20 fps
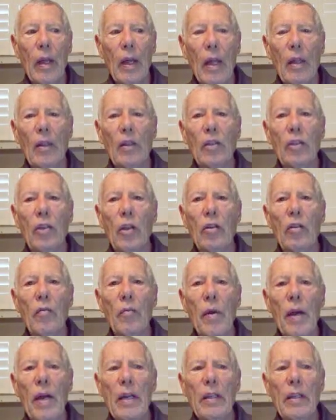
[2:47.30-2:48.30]
And the Son of
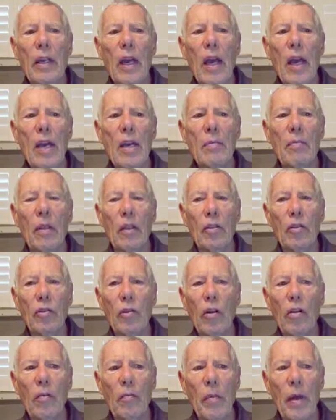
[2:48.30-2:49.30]
Man came. The
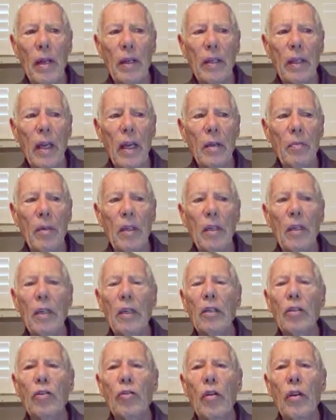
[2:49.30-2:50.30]
Son of Man came eating
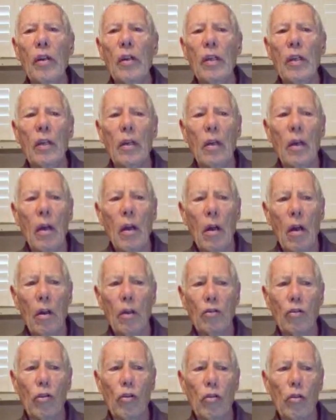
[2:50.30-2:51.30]
and drinking.
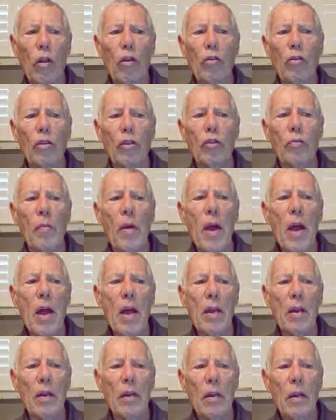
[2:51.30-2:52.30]
He's a gluttonous
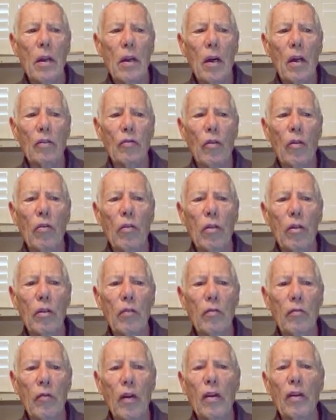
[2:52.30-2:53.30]
man, a drunkard, a
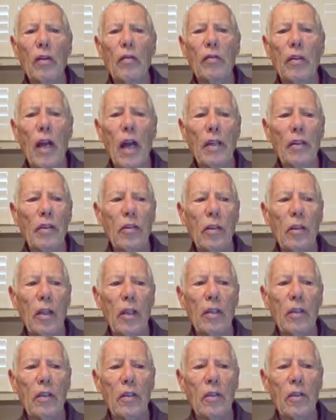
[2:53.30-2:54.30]
friend of tax
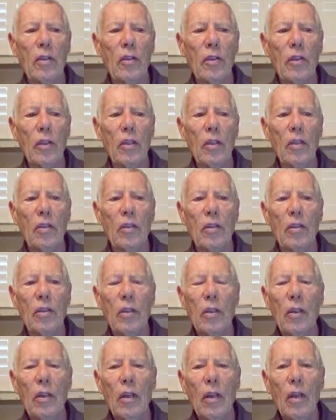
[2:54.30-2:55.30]
collectors and sinners.
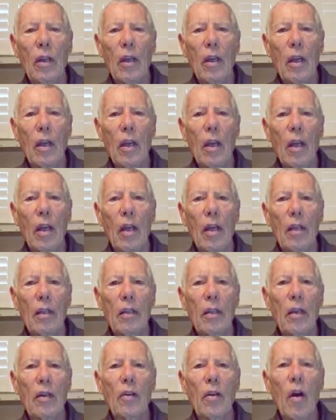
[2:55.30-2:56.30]

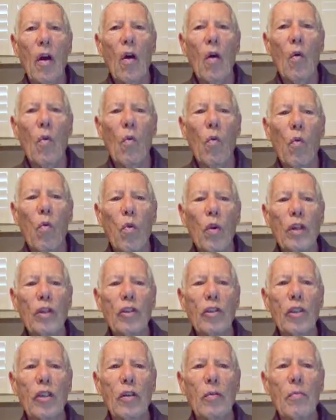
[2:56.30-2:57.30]
Yet
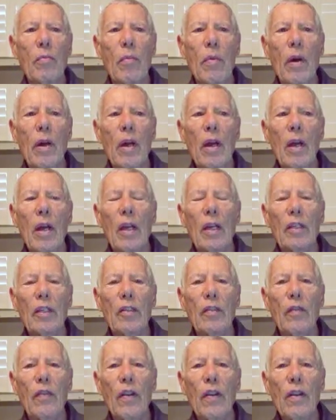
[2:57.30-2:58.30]
wisdom
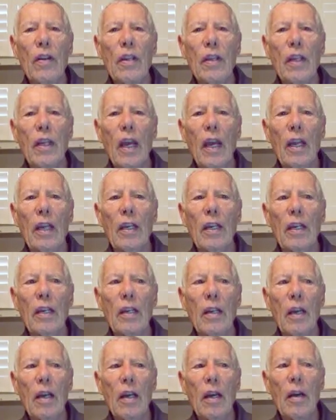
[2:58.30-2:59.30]
is vindicated
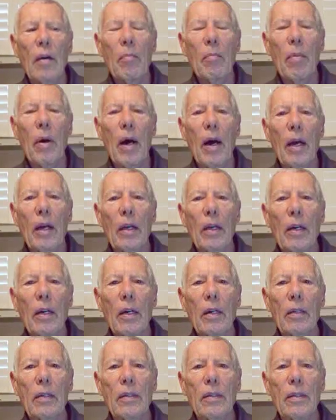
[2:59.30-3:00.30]
by
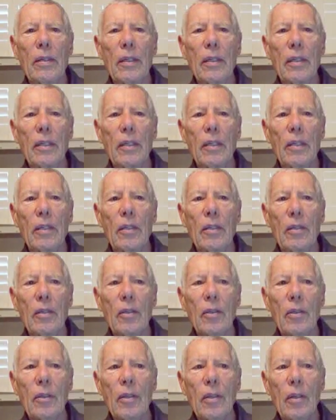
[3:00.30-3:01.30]
her
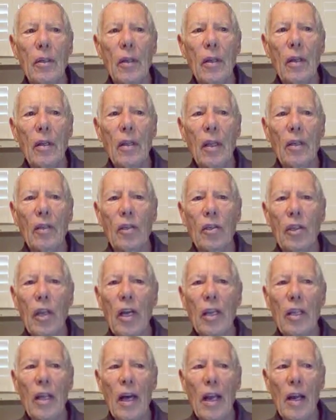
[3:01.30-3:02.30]
deeds. They
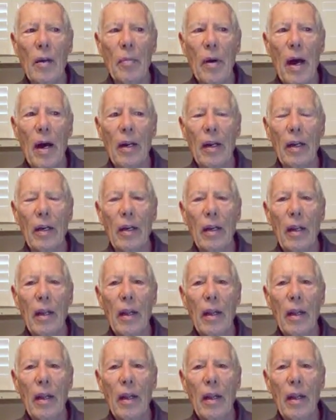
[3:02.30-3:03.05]
say that about it,